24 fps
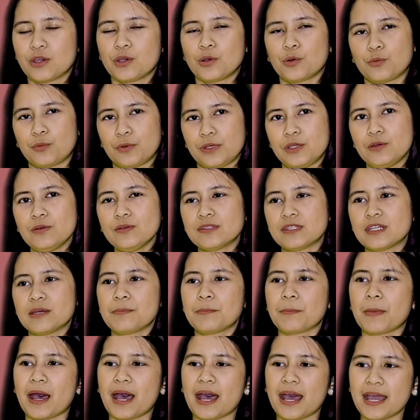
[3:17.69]
We use them
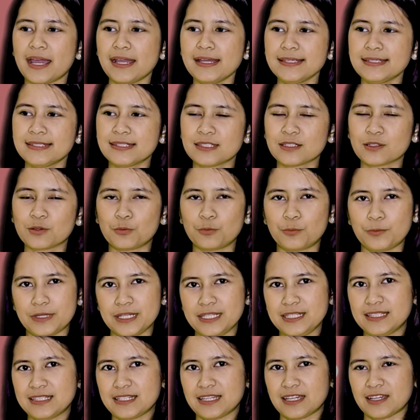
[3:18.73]
by
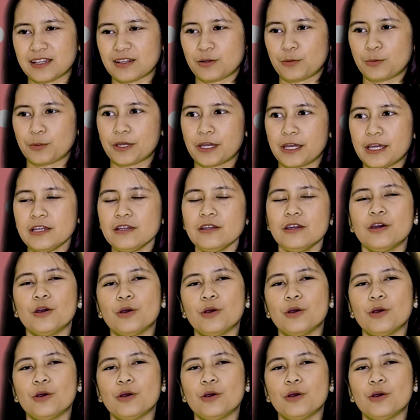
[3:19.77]
squeezing, okay?